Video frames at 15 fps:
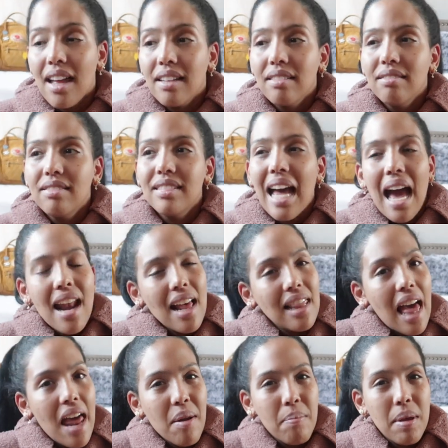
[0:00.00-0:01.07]
Not a
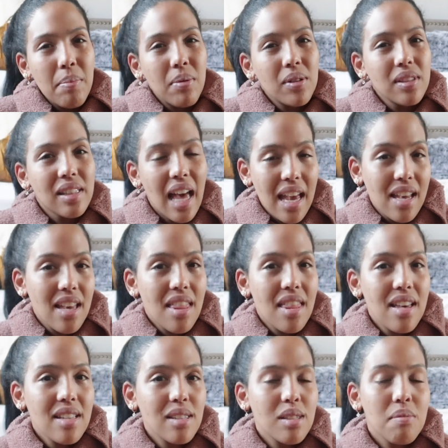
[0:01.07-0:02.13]
lot of people like
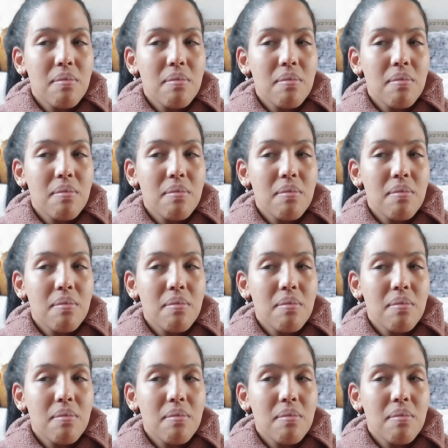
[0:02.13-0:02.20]
this